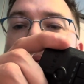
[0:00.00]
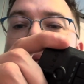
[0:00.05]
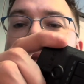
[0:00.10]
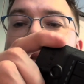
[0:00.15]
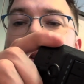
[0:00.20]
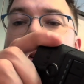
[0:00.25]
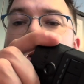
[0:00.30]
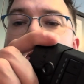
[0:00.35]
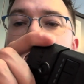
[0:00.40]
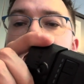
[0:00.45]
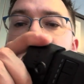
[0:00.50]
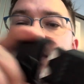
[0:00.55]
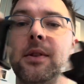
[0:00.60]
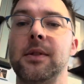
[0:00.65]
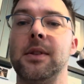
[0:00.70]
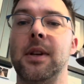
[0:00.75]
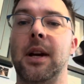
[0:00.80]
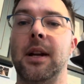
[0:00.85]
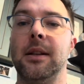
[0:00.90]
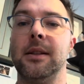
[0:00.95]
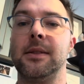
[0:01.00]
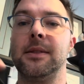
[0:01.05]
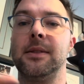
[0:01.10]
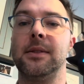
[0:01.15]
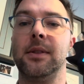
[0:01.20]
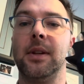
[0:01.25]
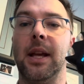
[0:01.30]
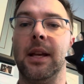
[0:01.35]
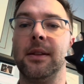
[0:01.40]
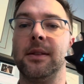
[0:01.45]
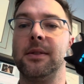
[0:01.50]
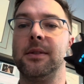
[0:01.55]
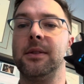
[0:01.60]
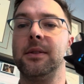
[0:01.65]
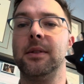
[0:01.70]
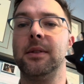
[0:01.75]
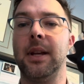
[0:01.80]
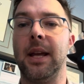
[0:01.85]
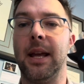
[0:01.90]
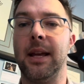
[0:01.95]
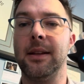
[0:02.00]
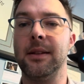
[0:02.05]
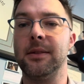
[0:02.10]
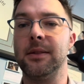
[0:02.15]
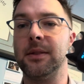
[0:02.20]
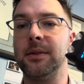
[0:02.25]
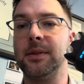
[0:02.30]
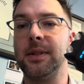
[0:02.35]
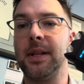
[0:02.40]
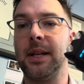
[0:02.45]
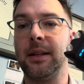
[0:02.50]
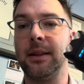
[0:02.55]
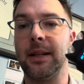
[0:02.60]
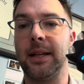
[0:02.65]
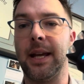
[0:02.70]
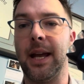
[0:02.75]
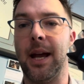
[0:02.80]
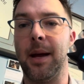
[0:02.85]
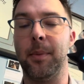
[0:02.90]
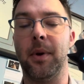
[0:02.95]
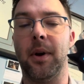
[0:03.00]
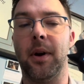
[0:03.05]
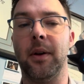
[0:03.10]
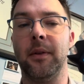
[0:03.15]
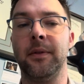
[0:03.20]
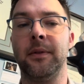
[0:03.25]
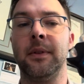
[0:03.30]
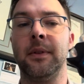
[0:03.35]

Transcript: so it turns on as soon as you take the cap off.